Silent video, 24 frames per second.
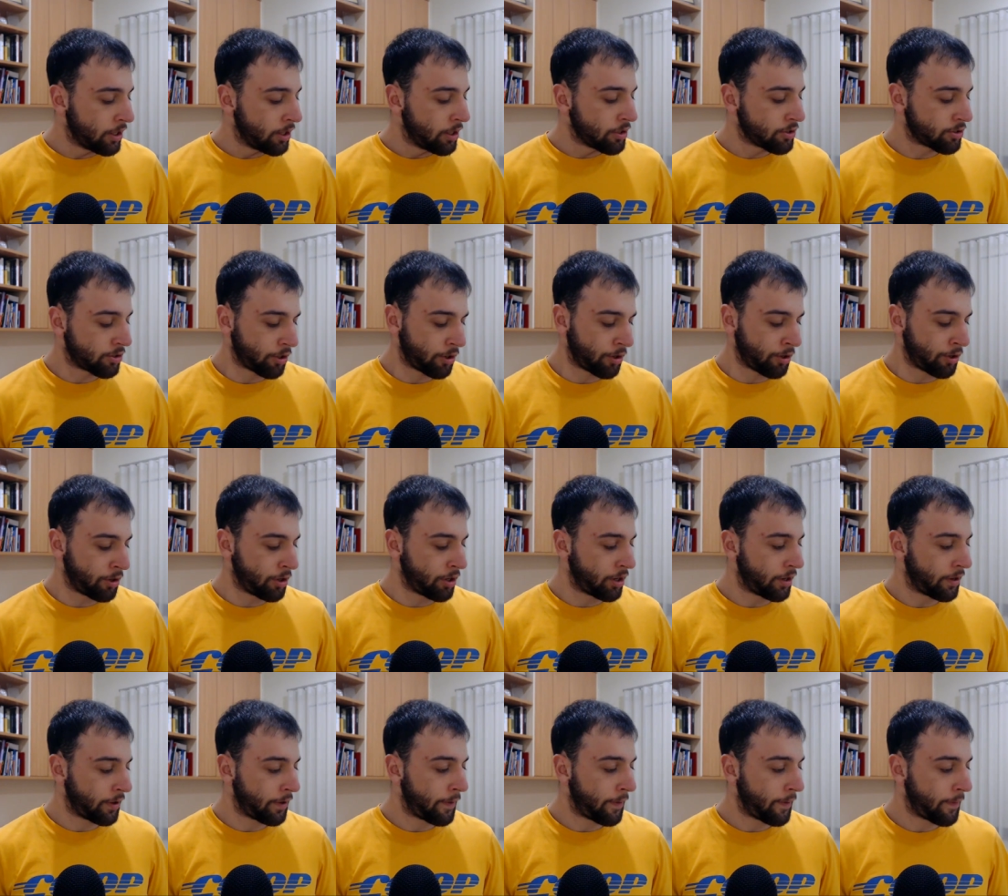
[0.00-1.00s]
So,
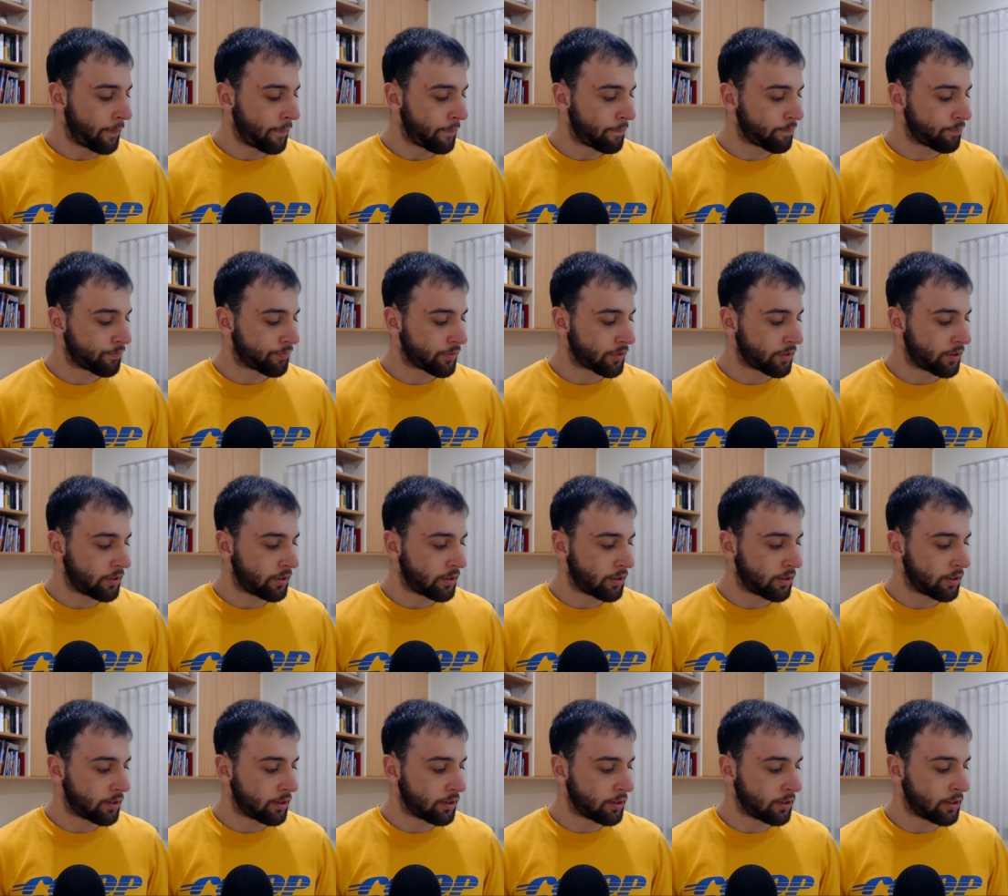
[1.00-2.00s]

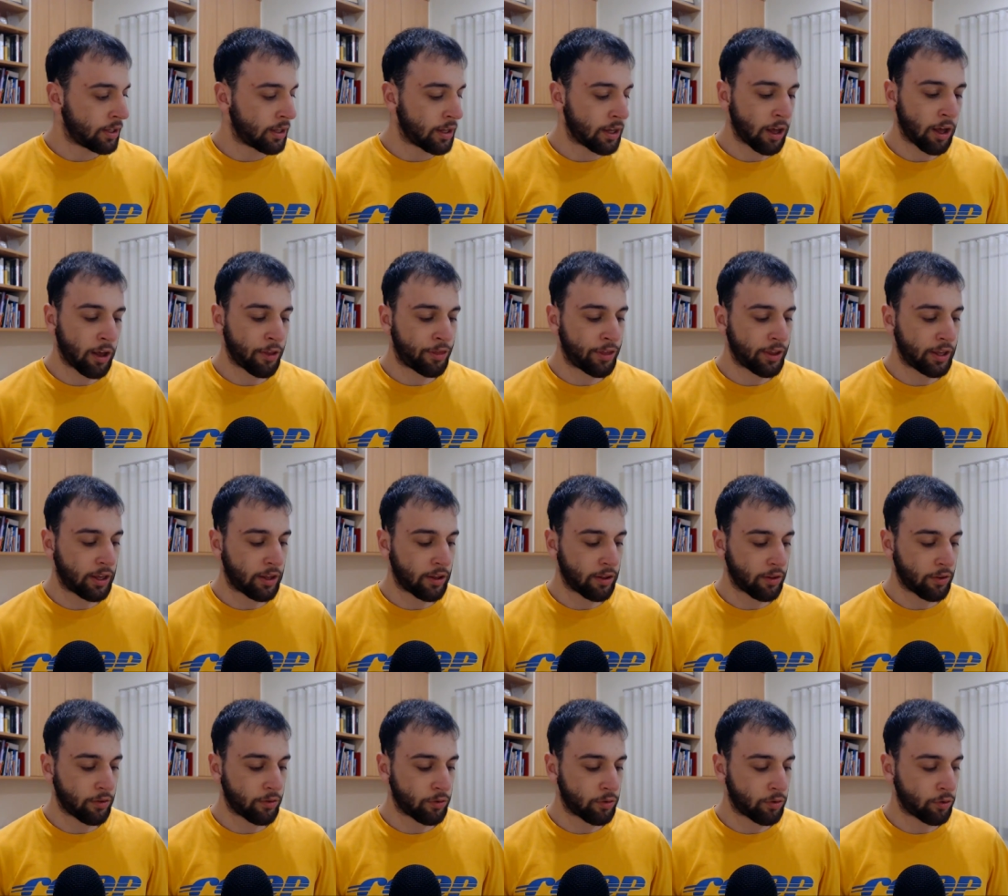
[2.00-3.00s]
I think
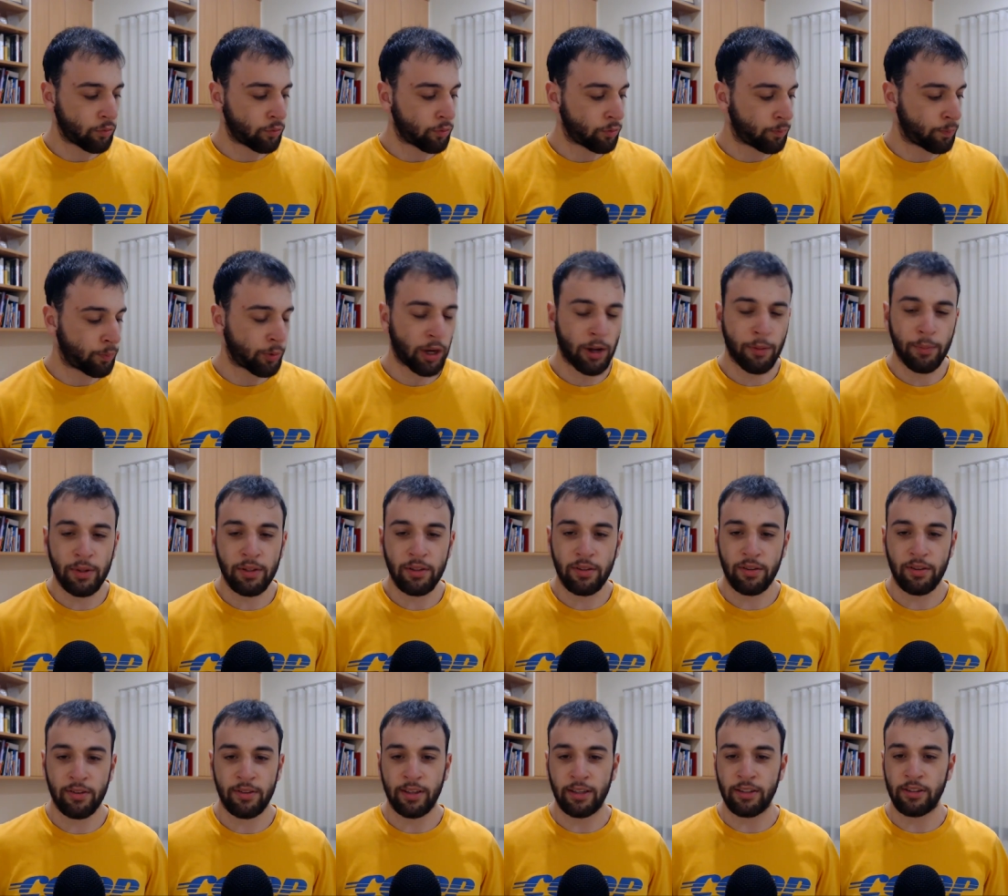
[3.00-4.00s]
coming into the
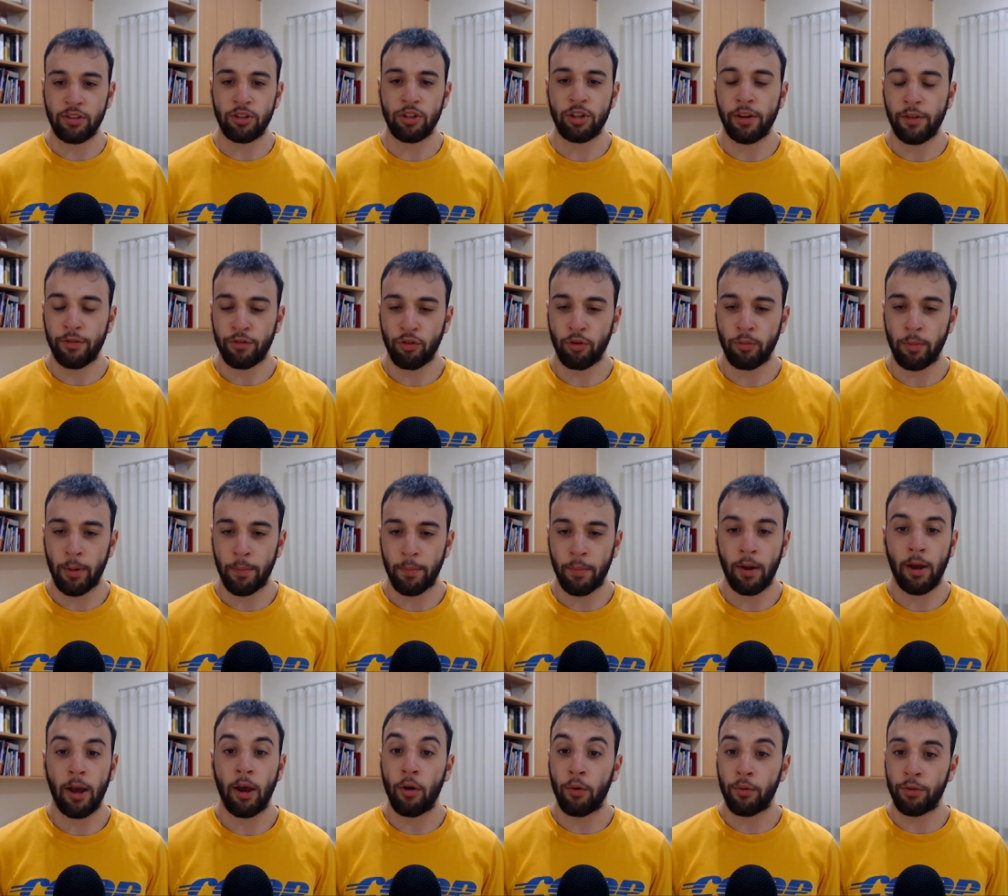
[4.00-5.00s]
season, you have to
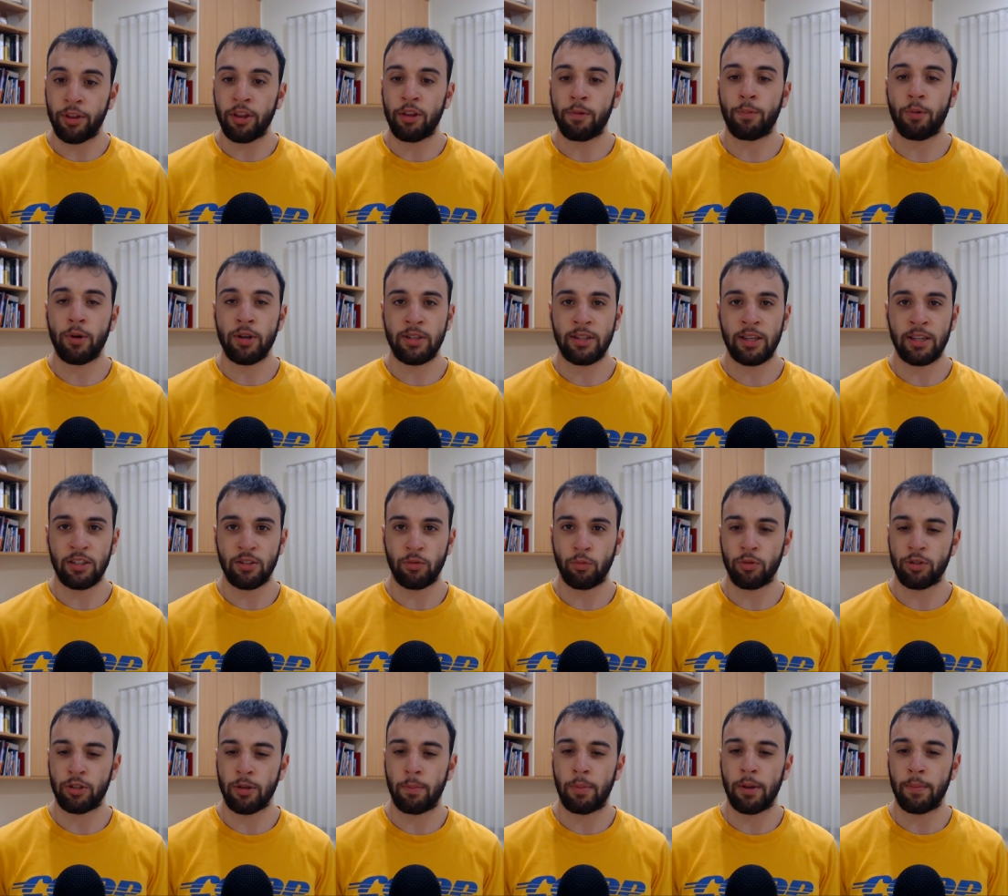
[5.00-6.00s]
remember this preseason
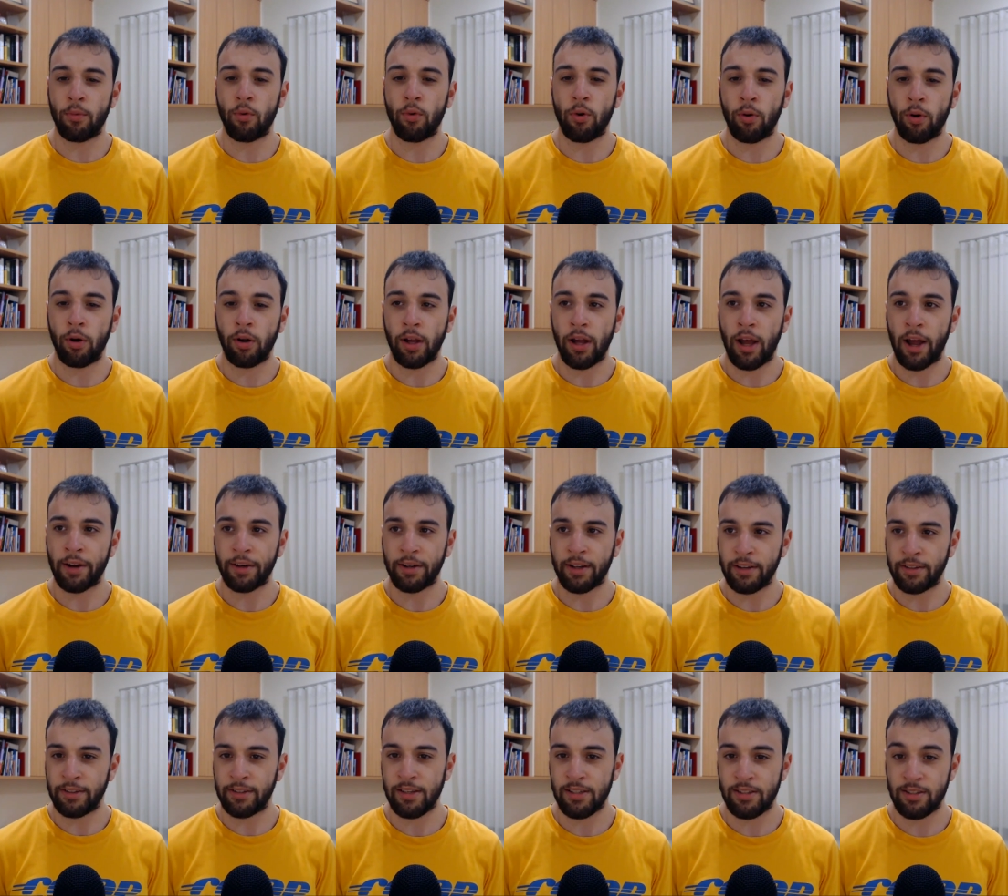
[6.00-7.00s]
was a bit more
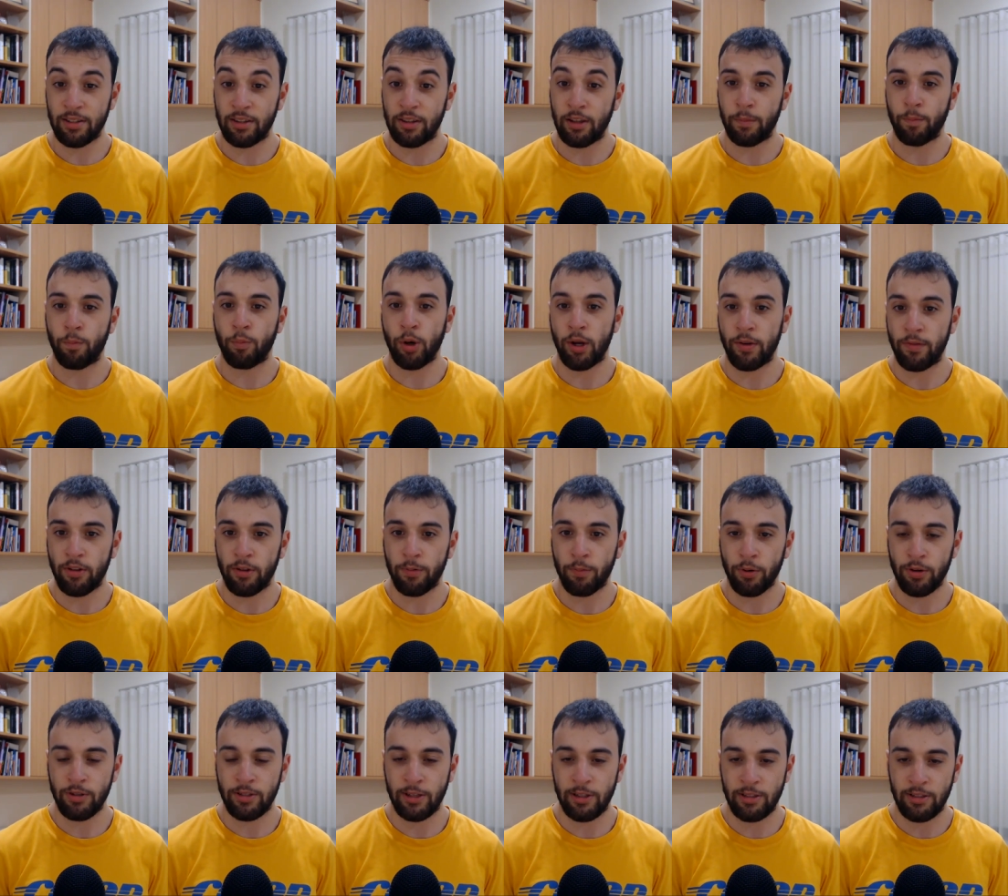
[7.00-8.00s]
uncontested than previous
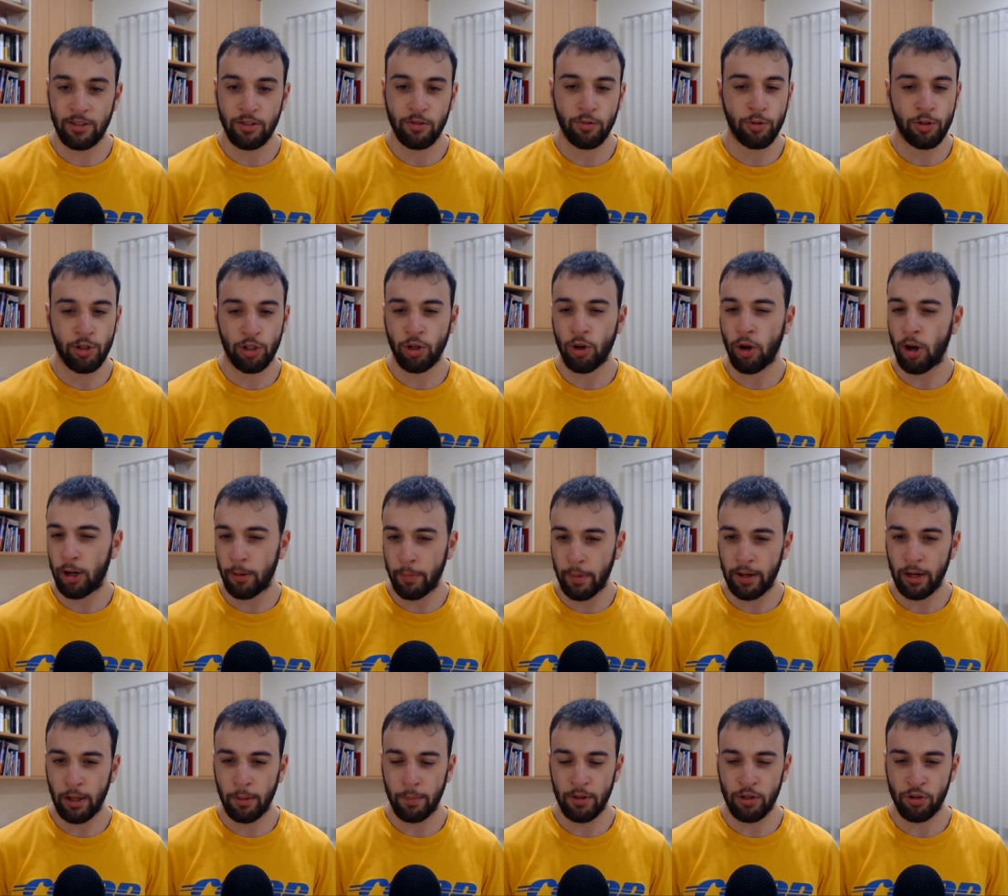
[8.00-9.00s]
preseasons, which kind of
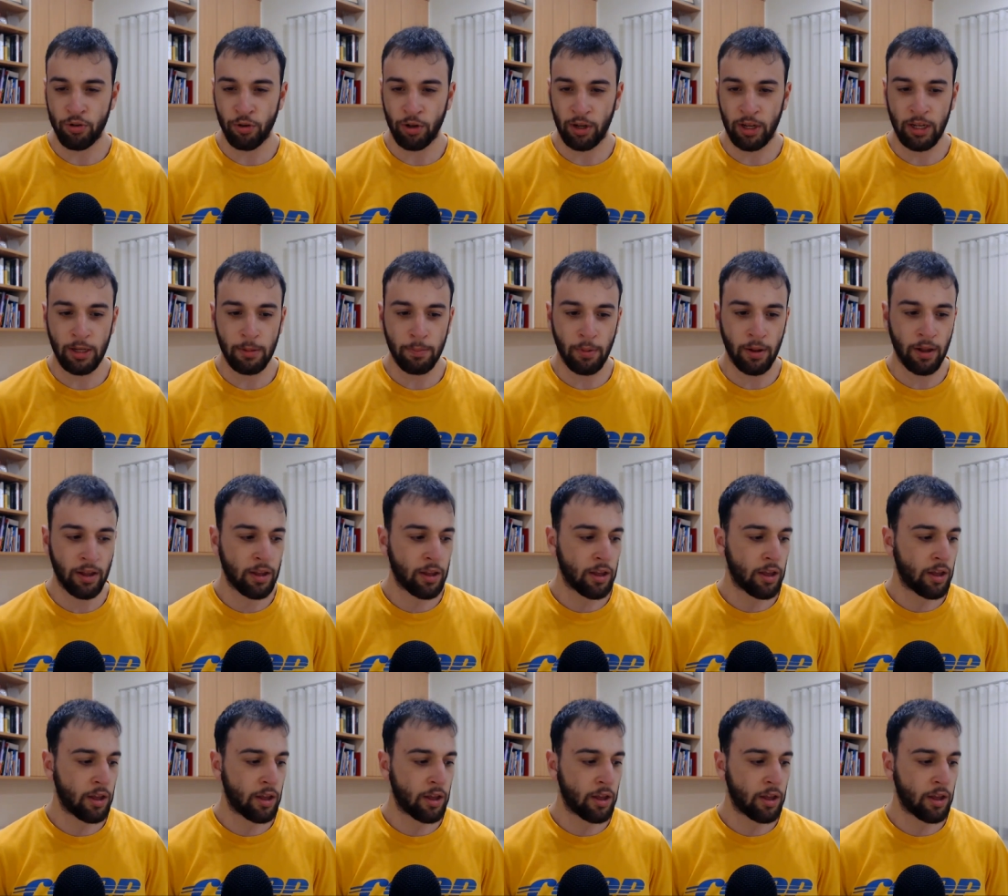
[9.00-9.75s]
made it a bit tricky, but